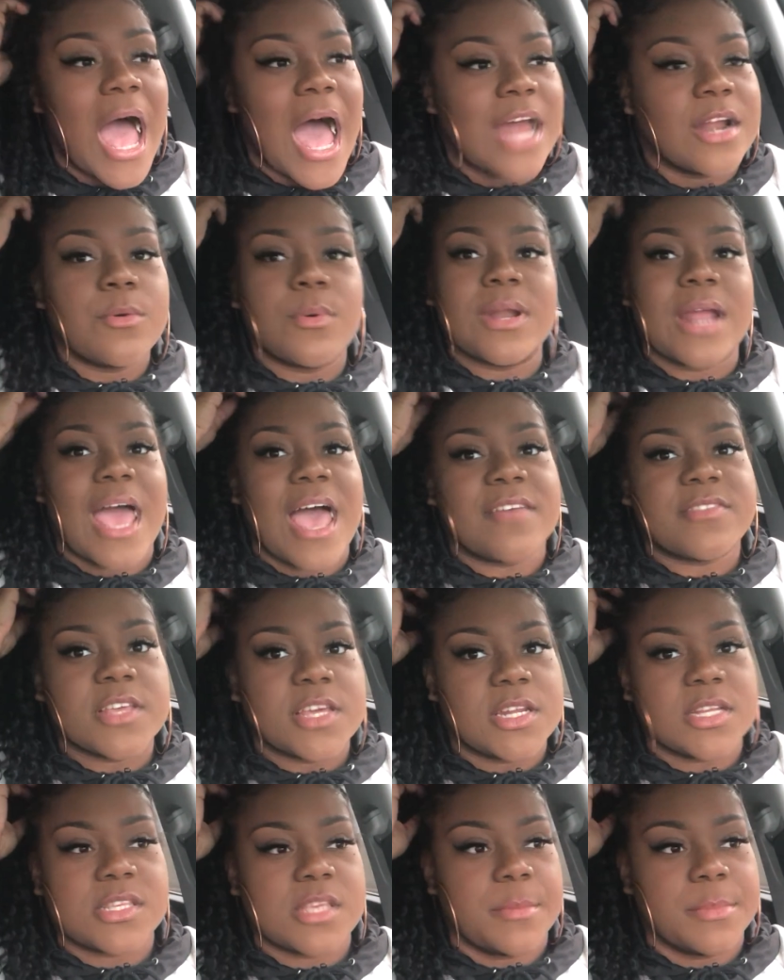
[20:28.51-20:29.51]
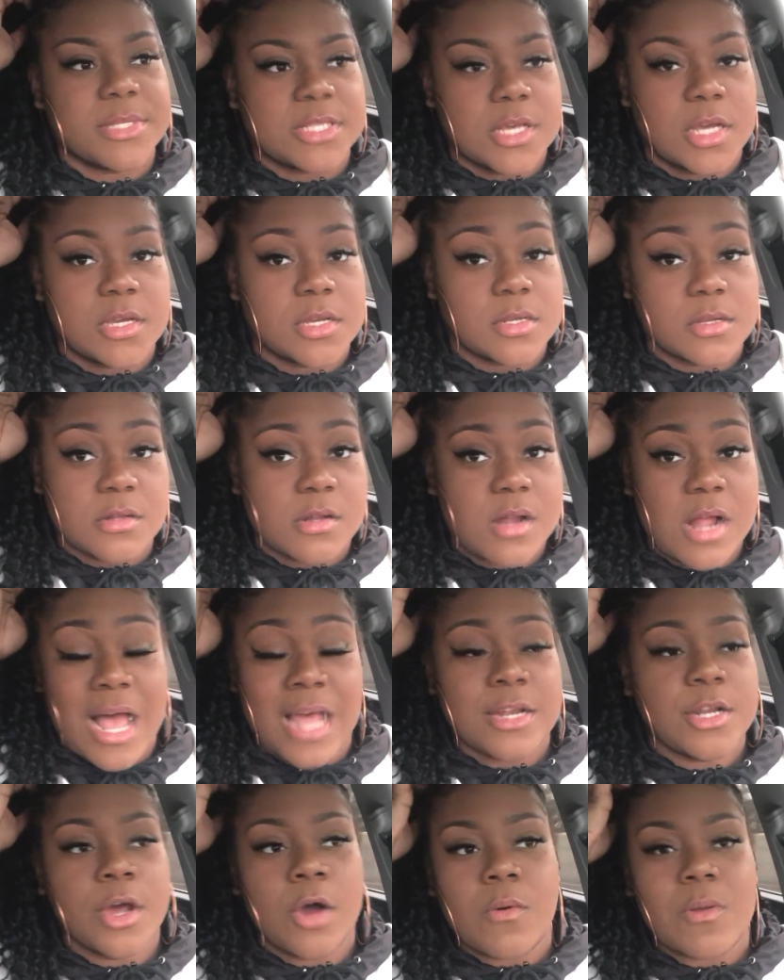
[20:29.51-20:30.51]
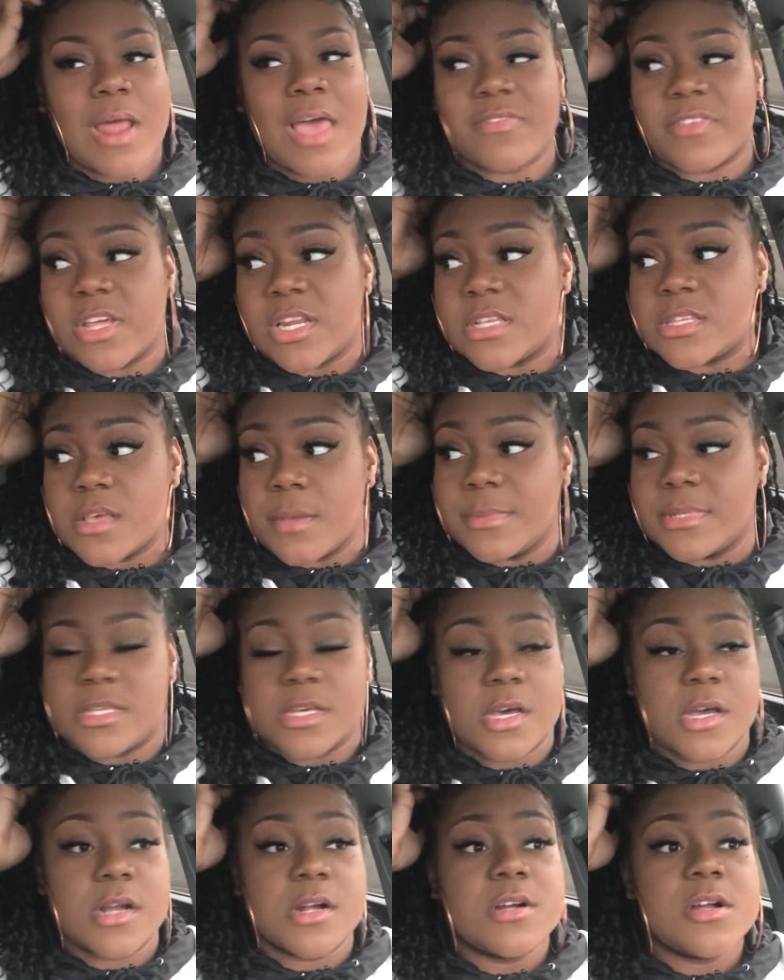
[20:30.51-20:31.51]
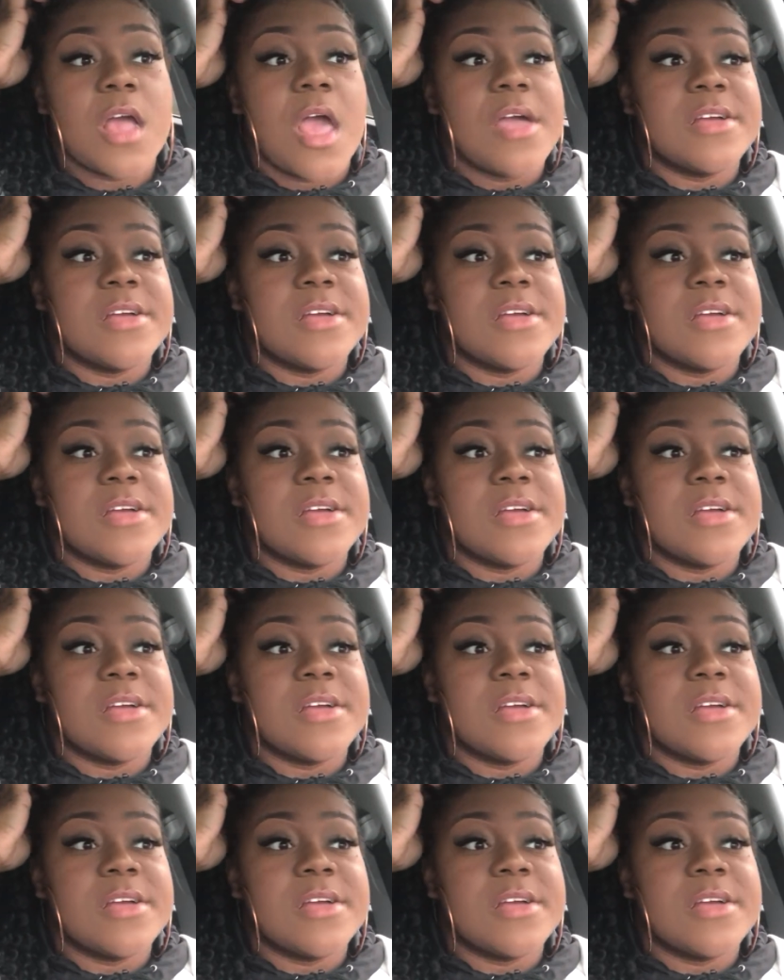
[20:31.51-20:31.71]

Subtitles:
I don't want to have to get a tummy tuck. I don't want to have to get a tummy tuck.